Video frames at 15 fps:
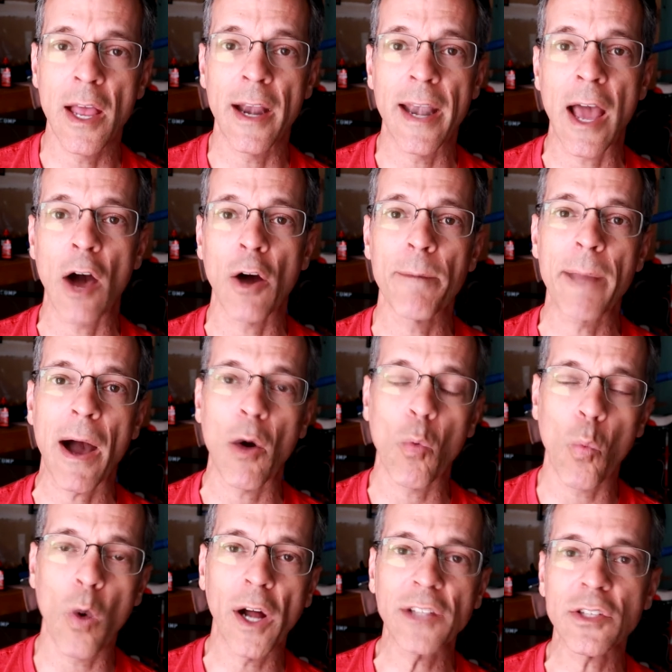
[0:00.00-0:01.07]
Now, about
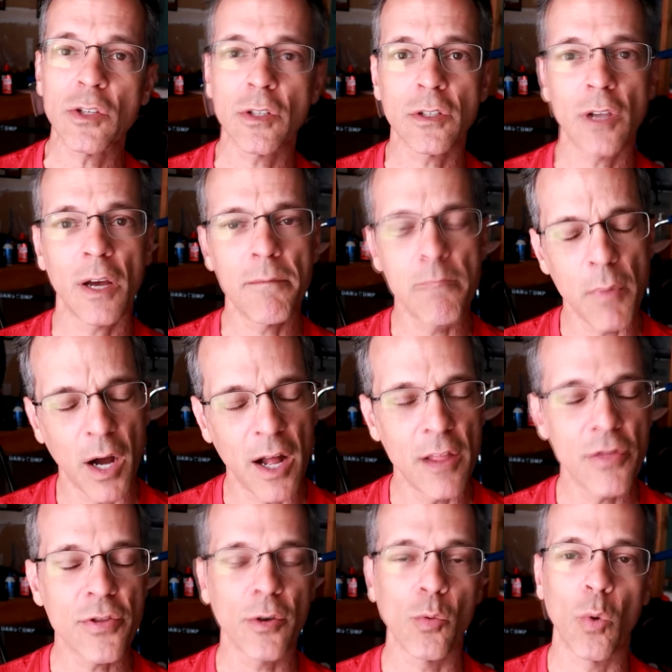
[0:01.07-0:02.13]
once a
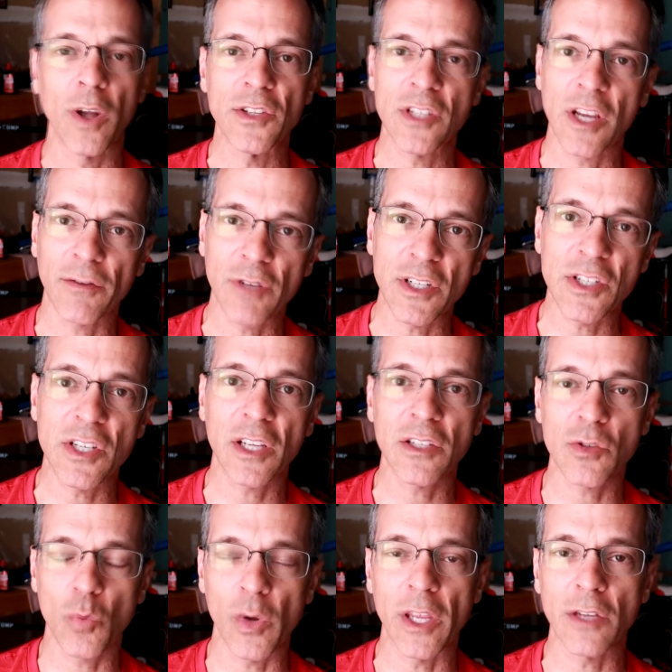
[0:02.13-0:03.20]
month or once every 6
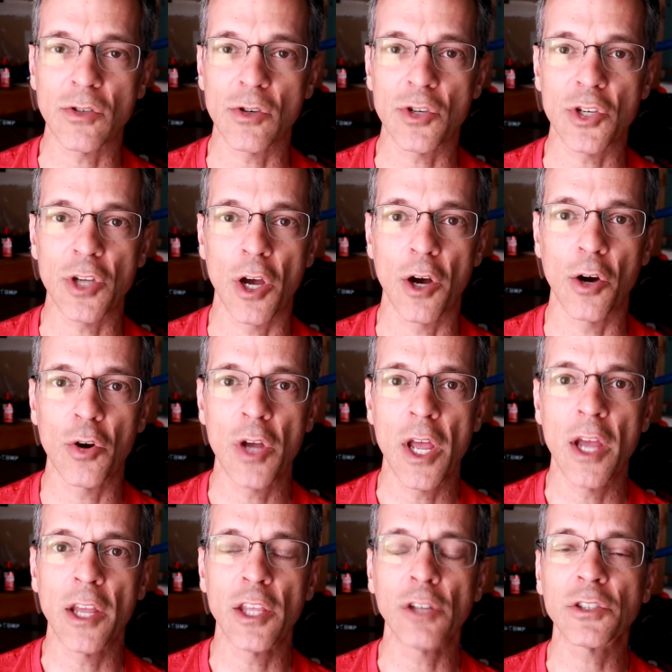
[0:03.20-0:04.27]
weeks or so,
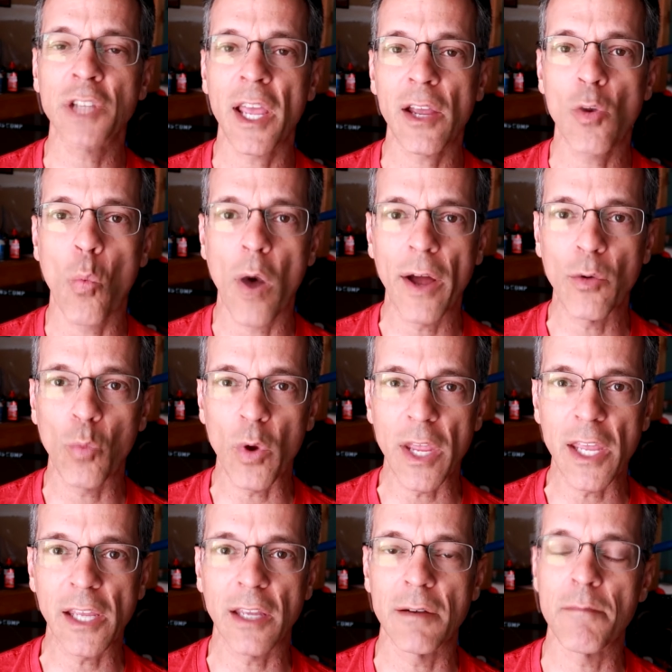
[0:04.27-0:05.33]
you'll take 1
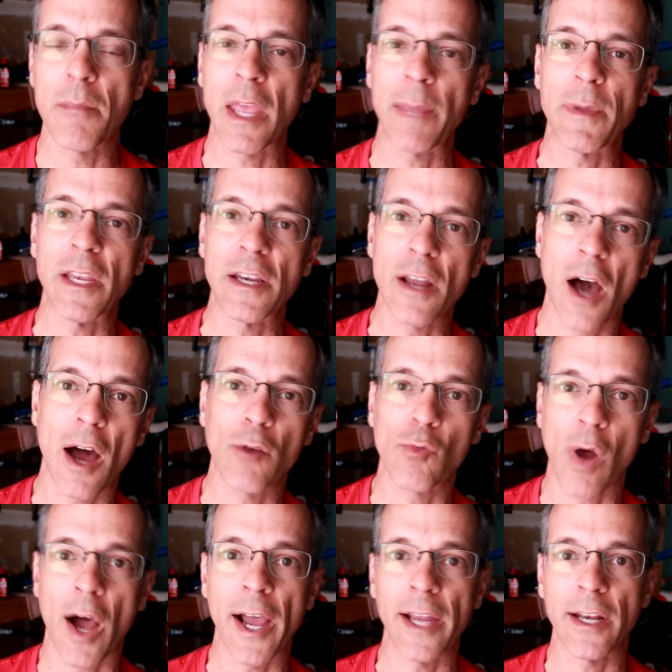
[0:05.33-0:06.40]
week and maybe not
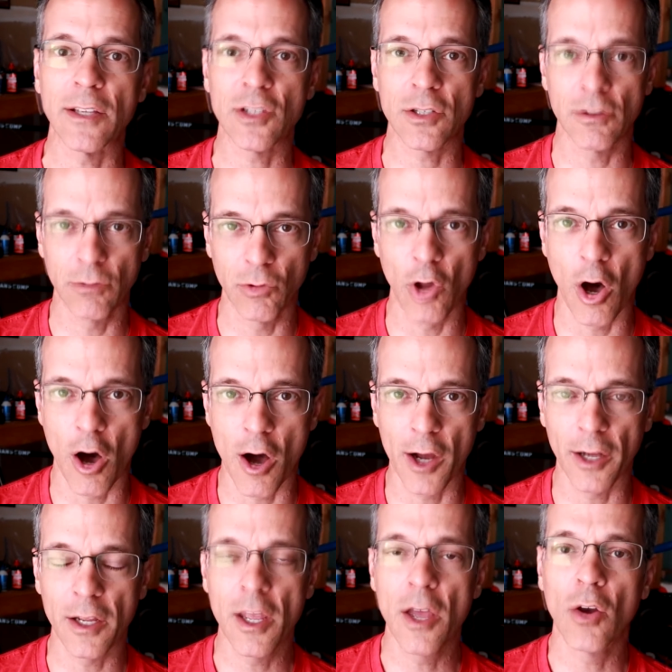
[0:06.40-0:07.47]
ride as
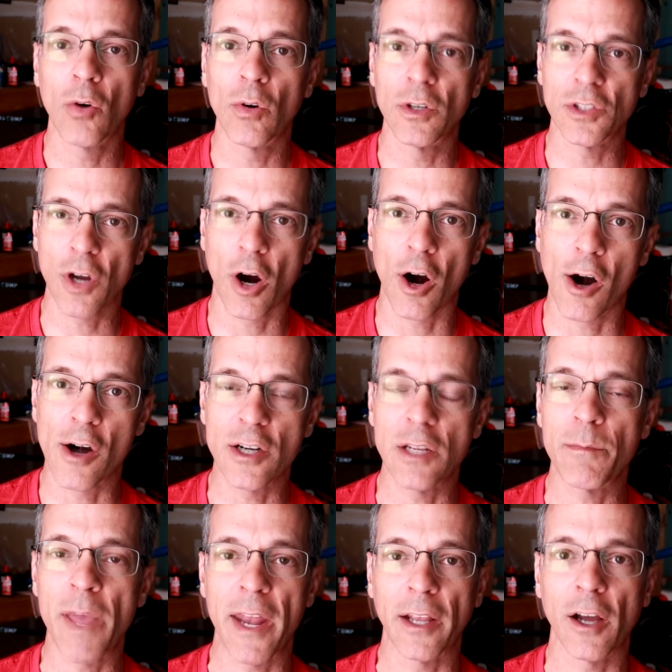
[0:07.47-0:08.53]
long or as hard
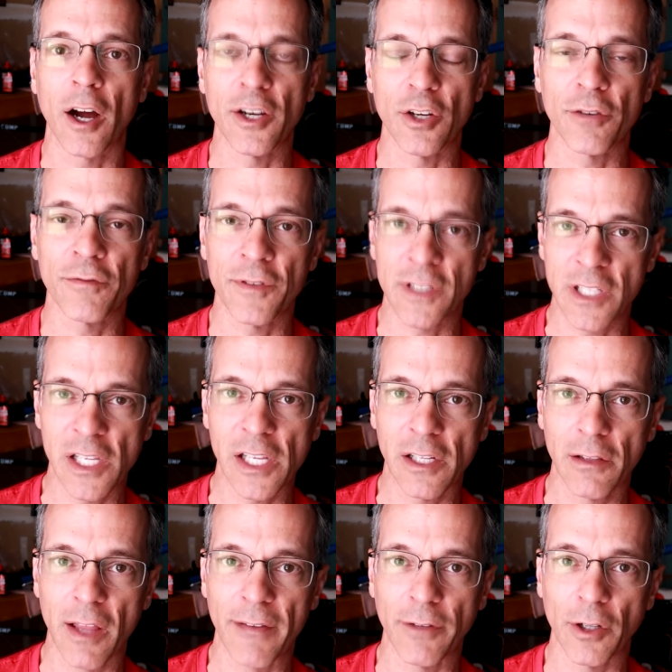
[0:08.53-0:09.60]
depending on your fatigue
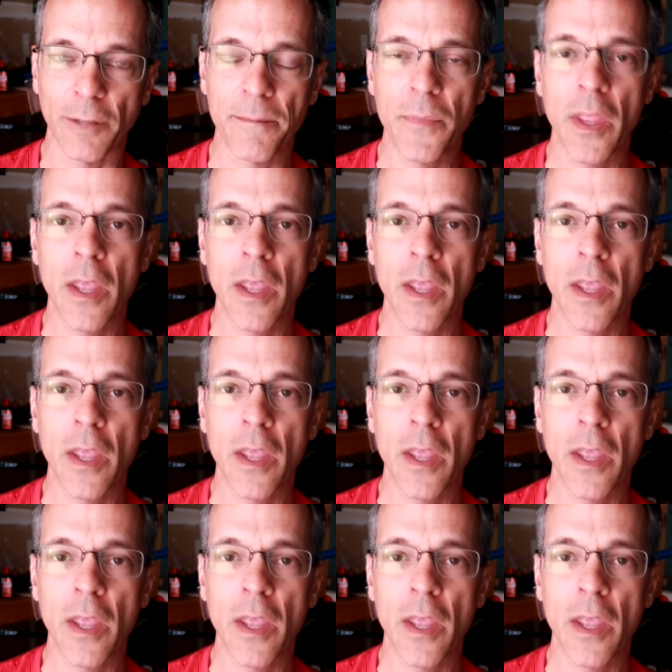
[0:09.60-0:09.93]
level.